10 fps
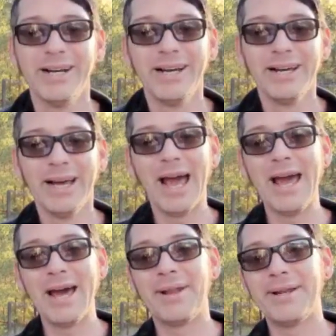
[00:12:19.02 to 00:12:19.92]

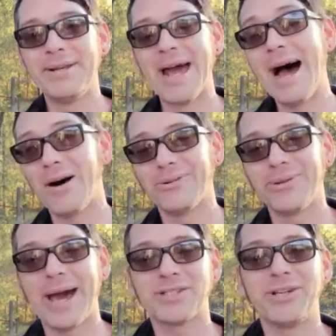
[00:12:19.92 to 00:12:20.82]
And now,
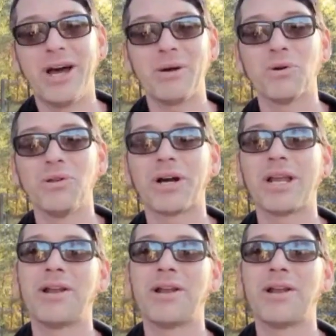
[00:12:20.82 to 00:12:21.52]
last night, we're looking at